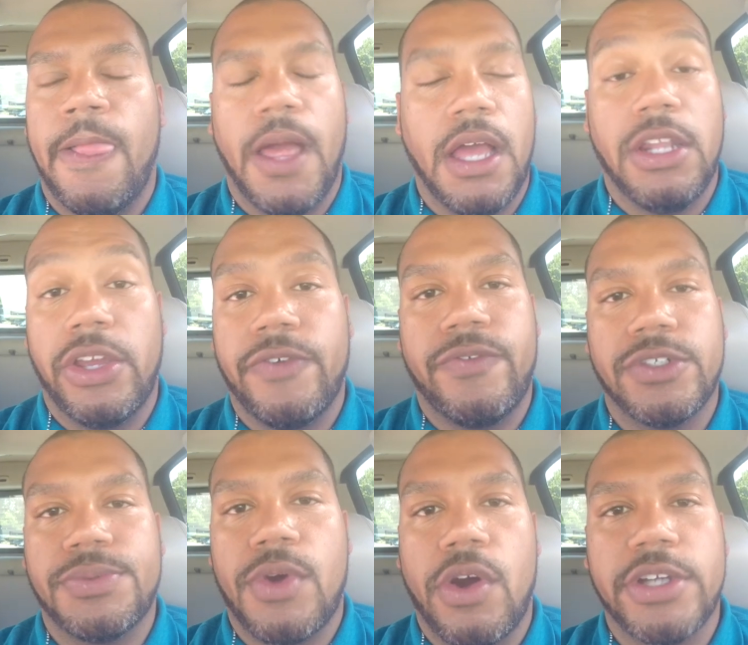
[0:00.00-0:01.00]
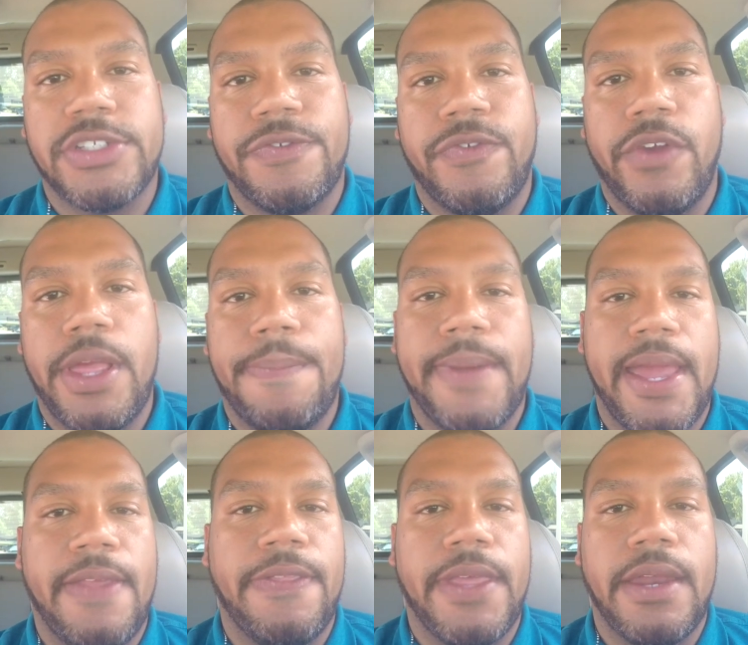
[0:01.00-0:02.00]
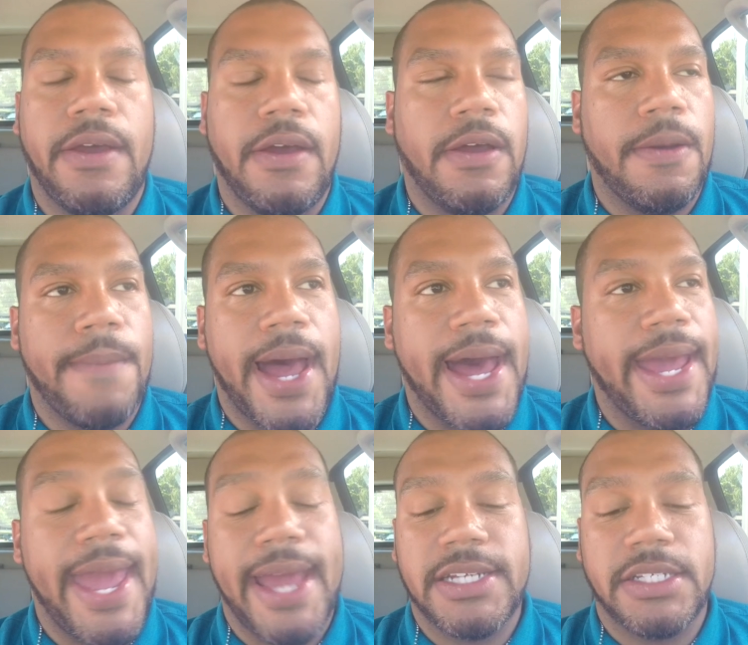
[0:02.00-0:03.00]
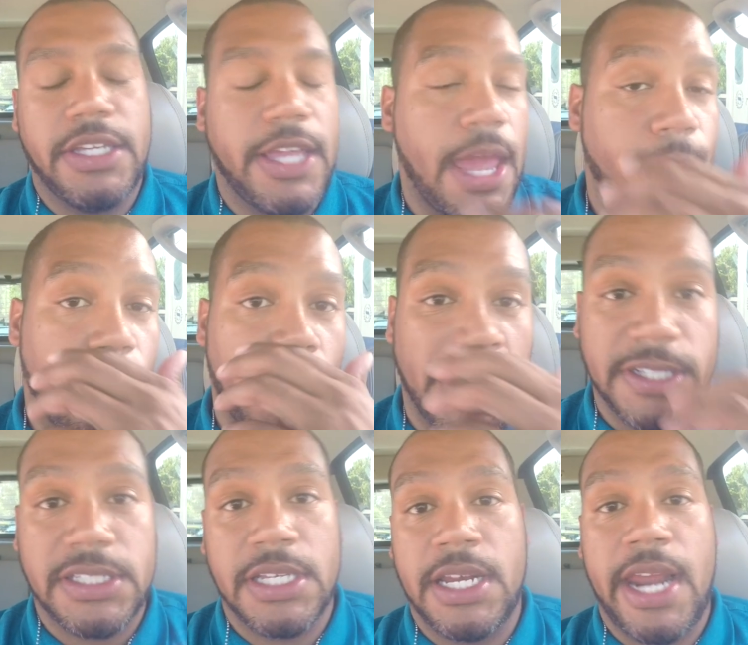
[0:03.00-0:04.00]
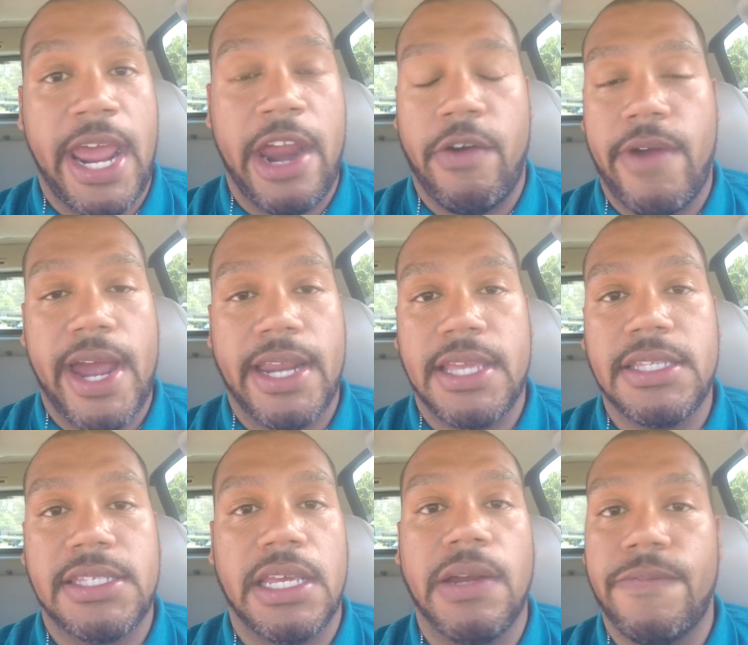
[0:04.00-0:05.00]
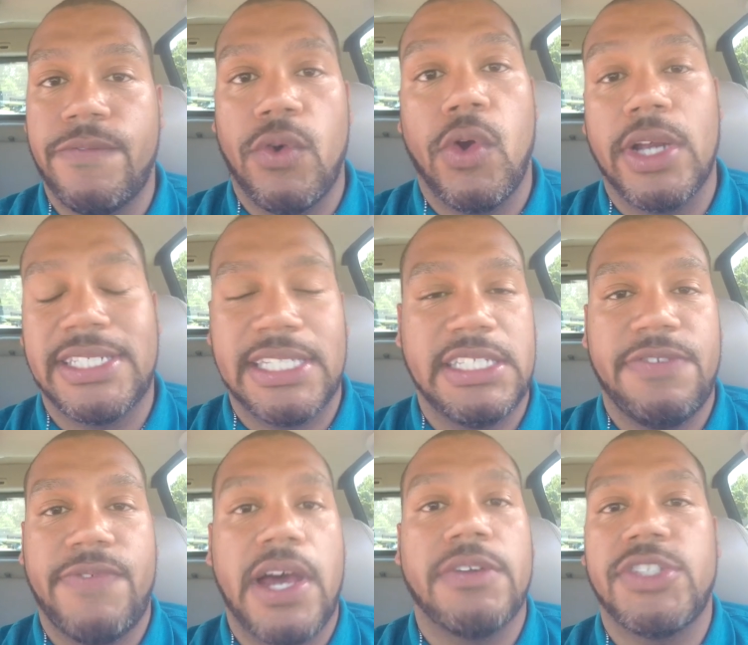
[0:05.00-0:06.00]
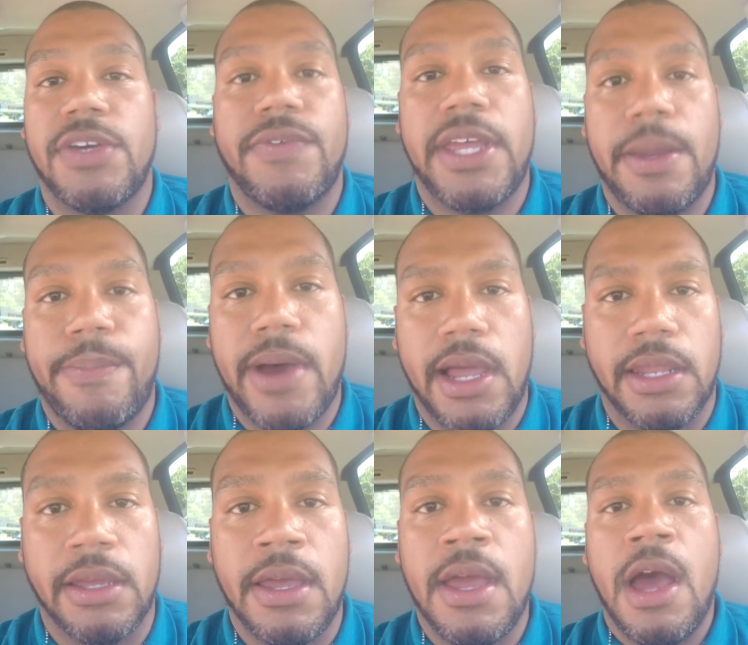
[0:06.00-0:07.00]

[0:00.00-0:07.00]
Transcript: looking for some cars to flip, and then I actually came across an air ride kit setup for a '65 Chevrolet Impala.